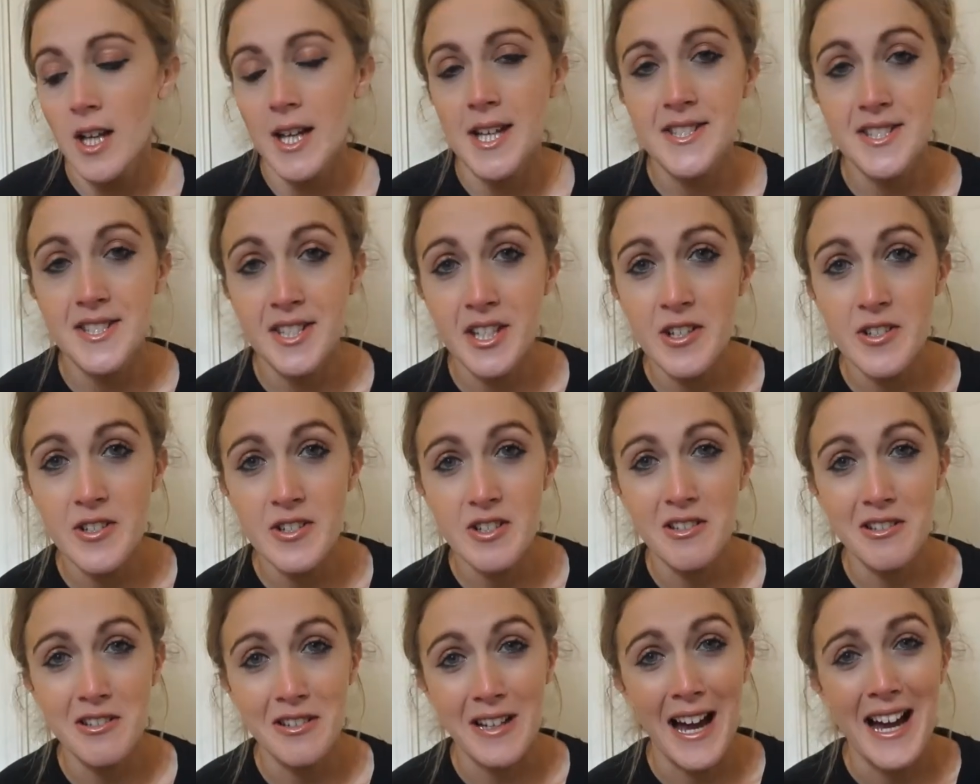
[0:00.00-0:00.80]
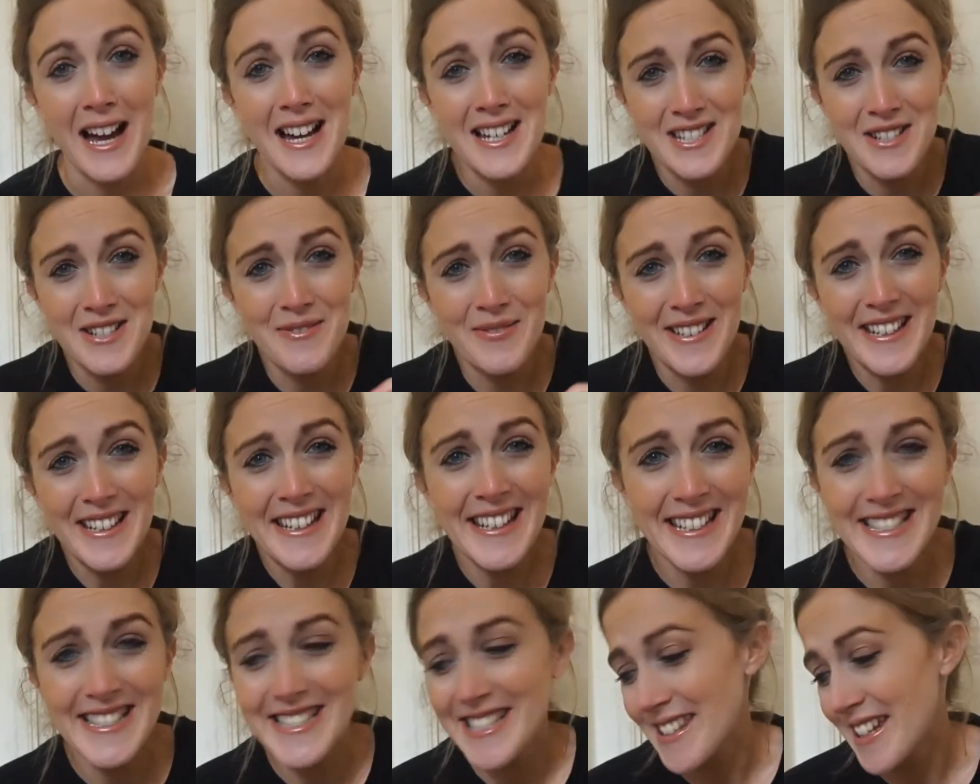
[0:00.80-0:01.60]
It's cute to look at. I don't want to
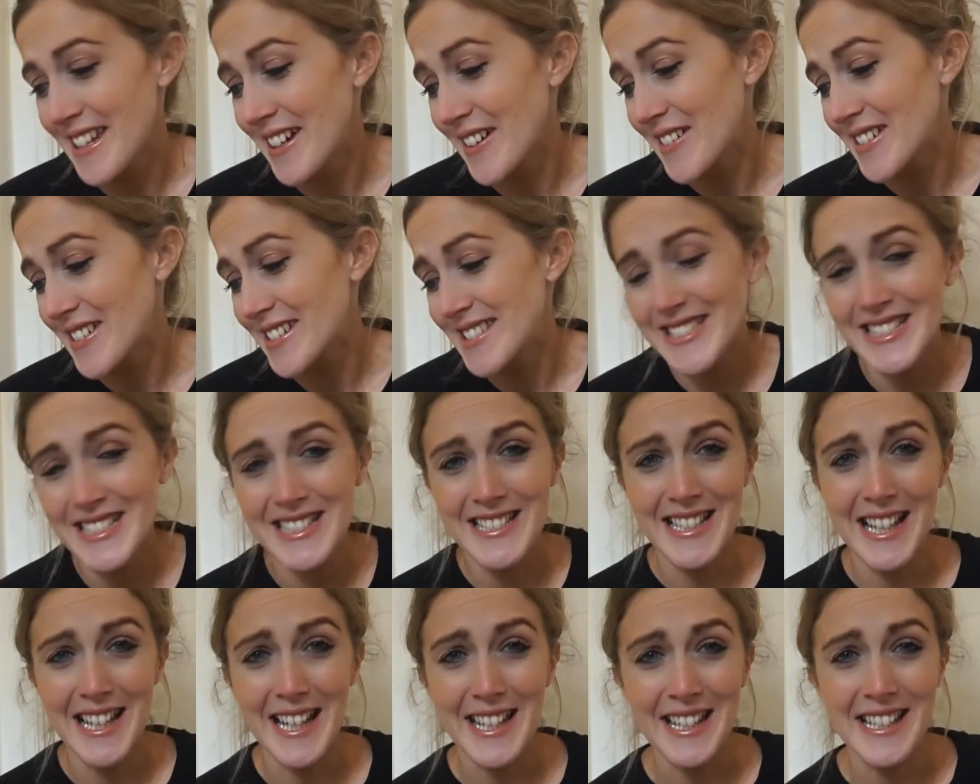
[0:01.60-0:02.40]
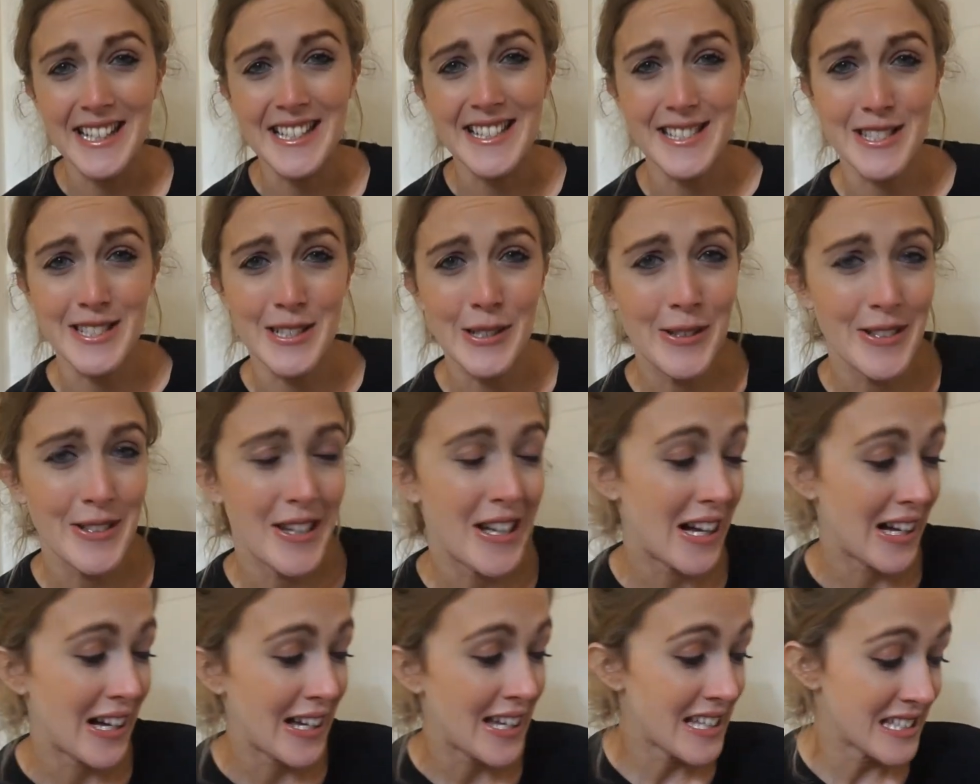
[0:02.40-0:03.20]
eat it though, because it's like, it's too
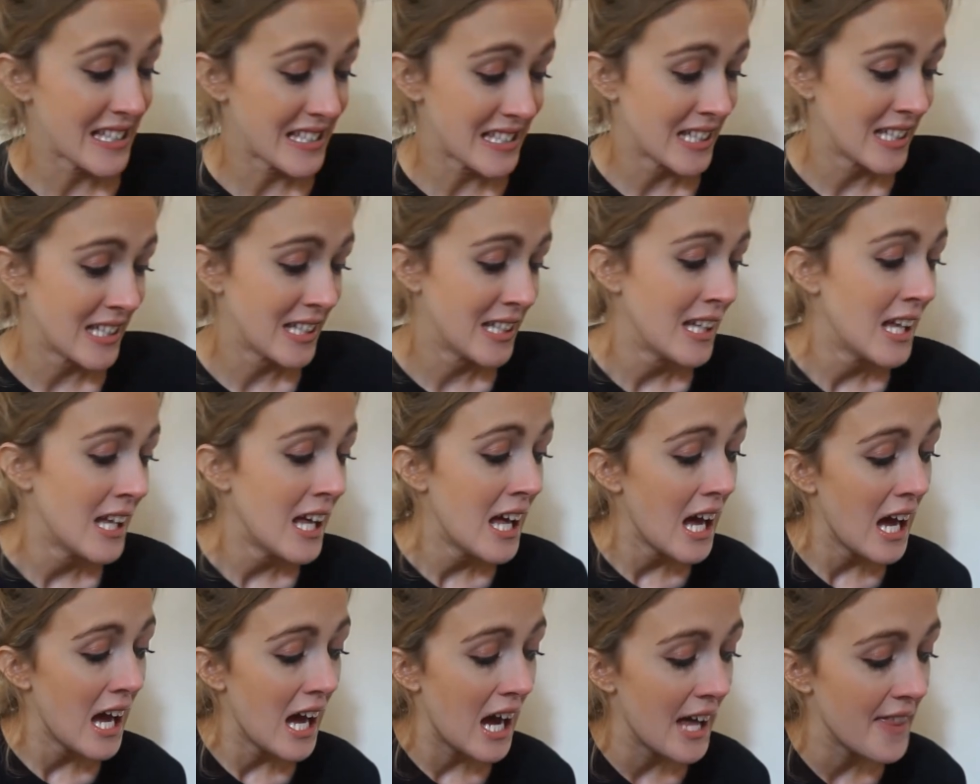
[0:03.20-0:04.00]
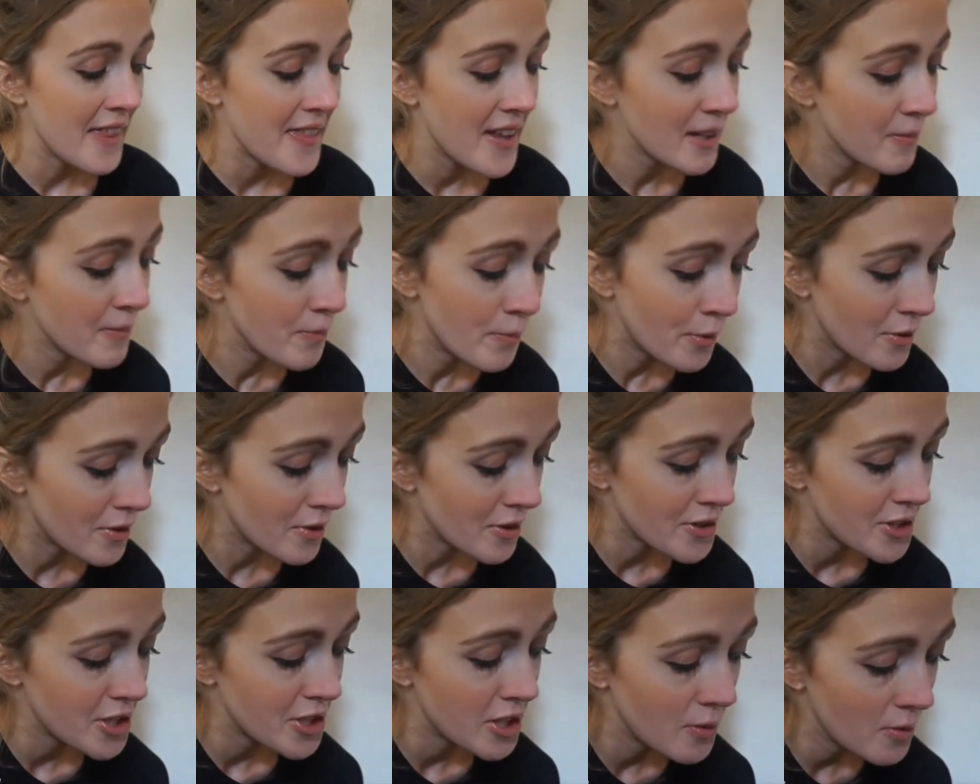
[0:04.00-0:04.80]
nice. I then
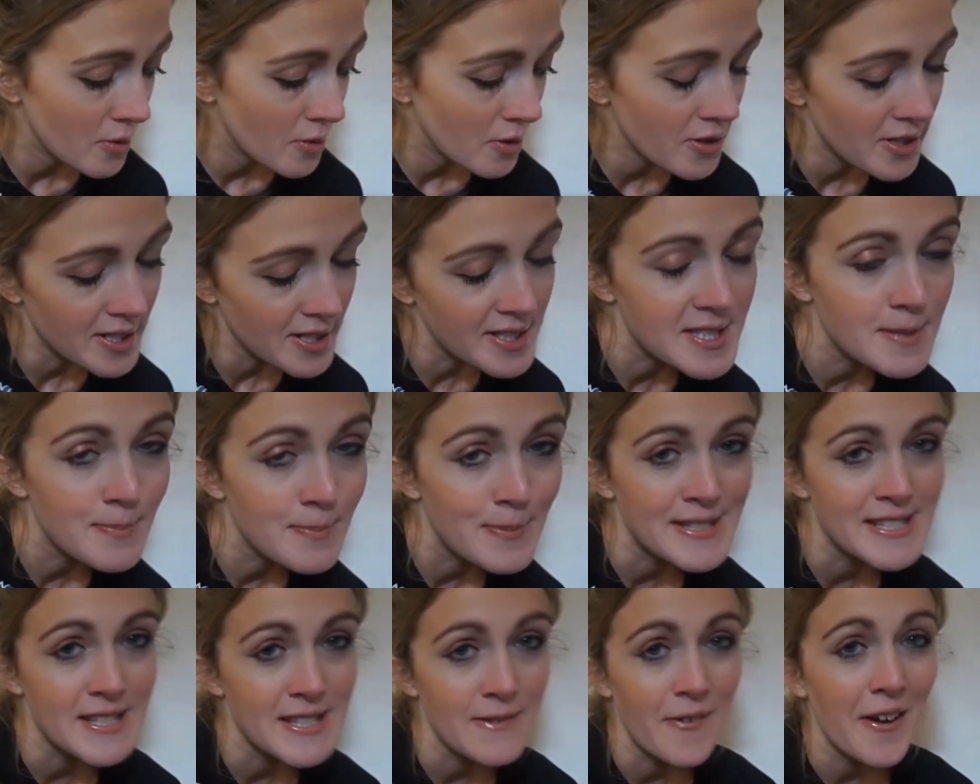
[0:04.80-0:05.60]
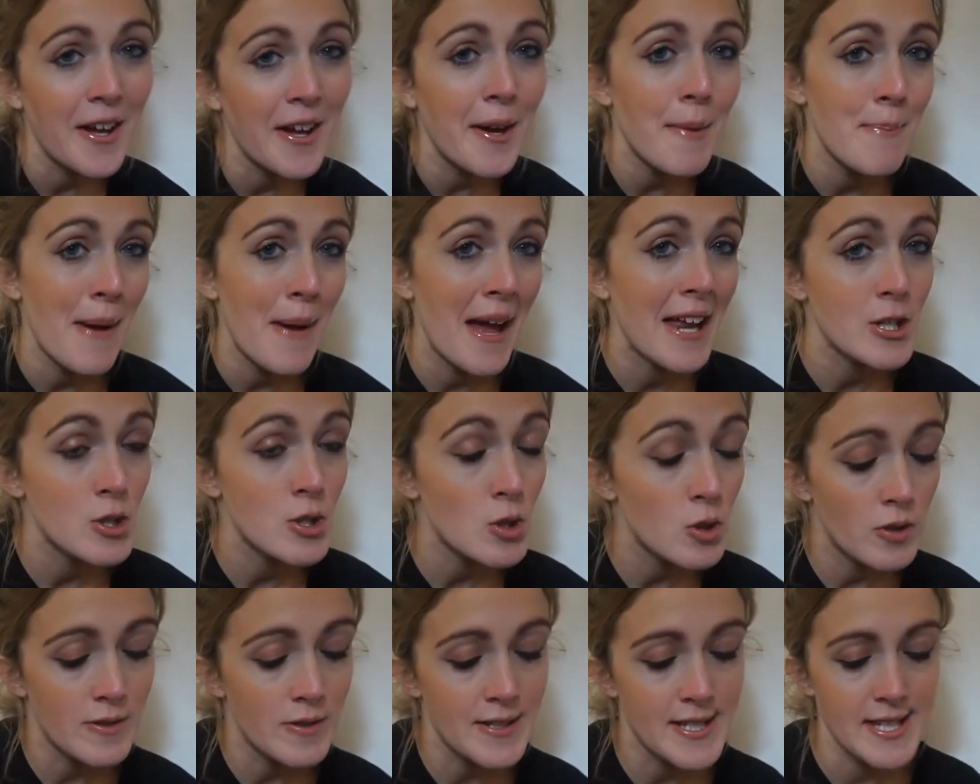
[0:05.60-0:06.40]
brought 2 other specific
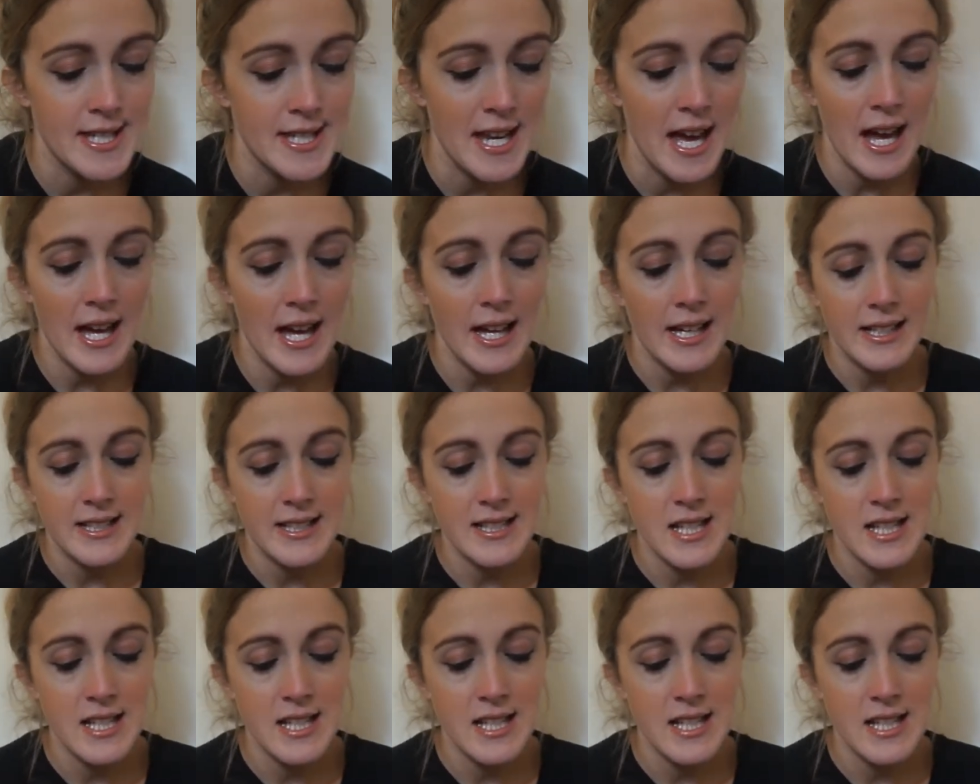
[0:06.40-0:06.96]
Pandora snacks.